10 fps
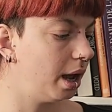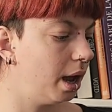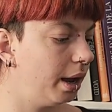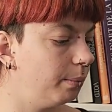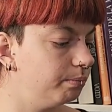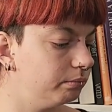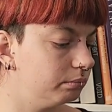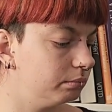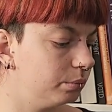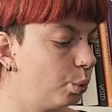
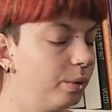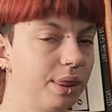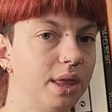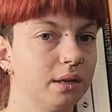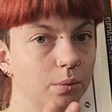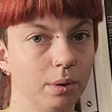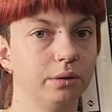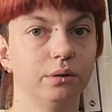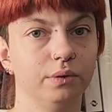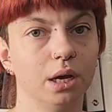with that
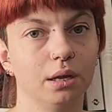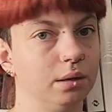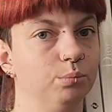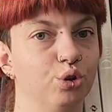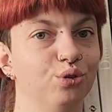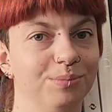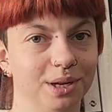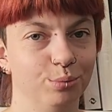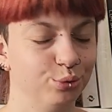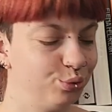amount of yarn I'm gonna be
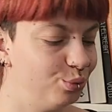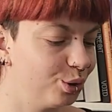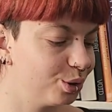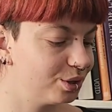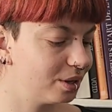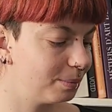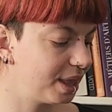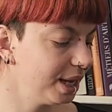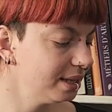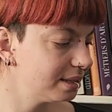able to work on some
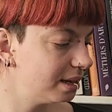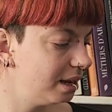things.